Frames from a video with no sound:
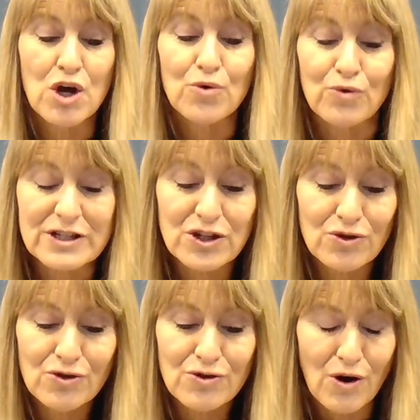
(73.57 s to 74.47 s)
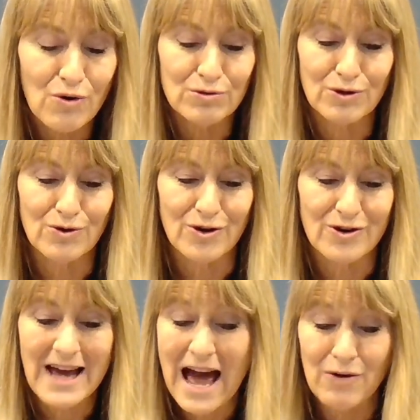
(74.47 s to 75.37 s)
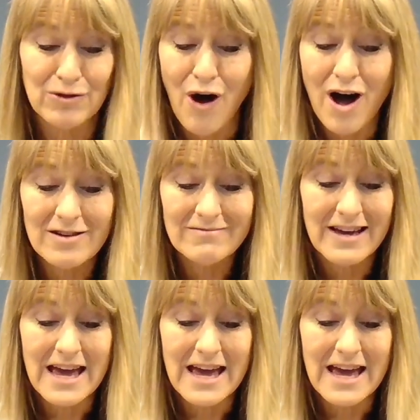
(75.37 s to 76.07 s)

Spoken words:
Return, O Lord, how long?